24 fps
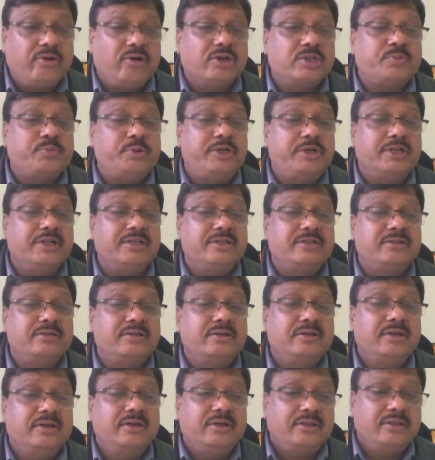hospitals,
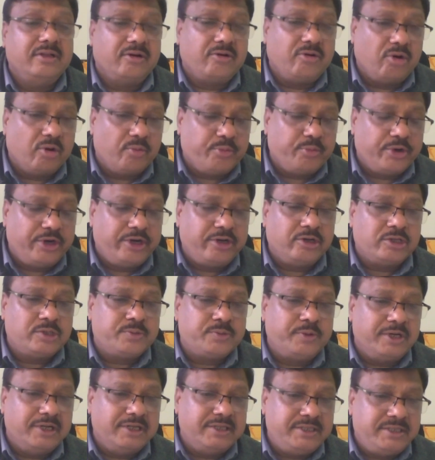the corporate
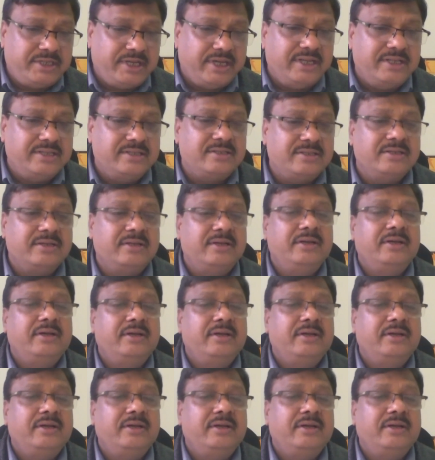hospital chains,